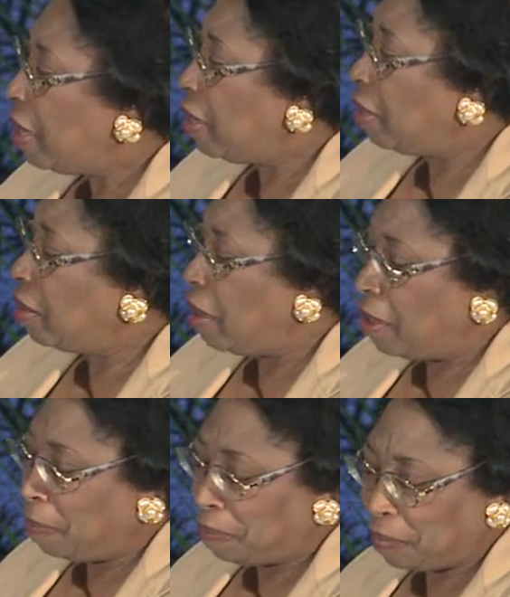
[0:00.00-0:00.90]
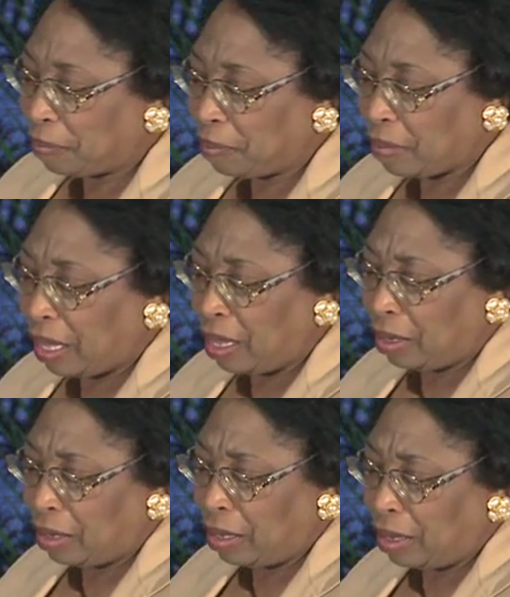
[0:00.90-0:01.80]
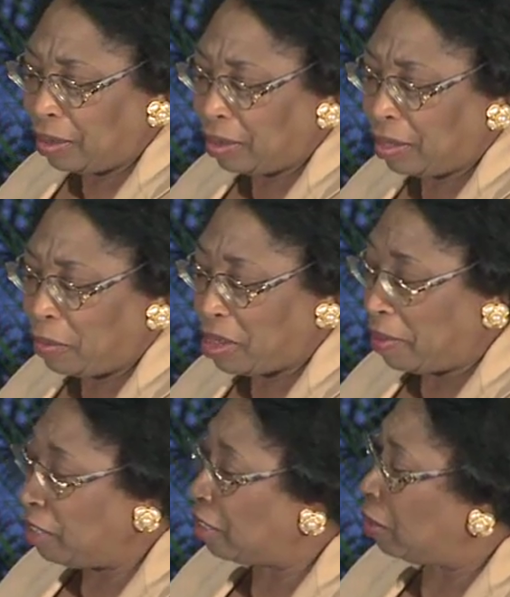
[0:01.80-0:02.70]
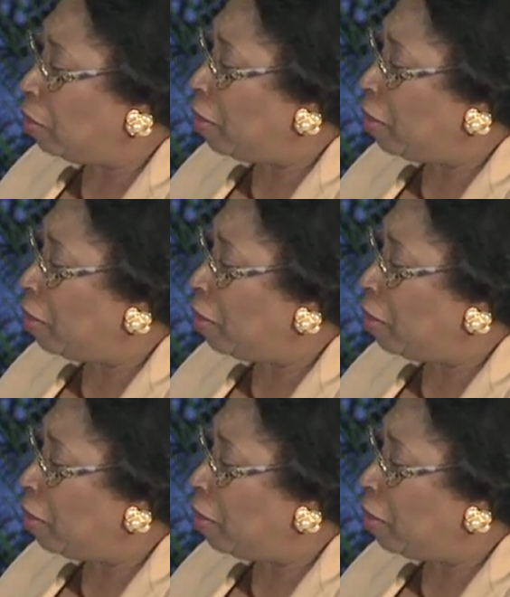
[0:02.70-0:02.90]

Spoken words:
there was a minister,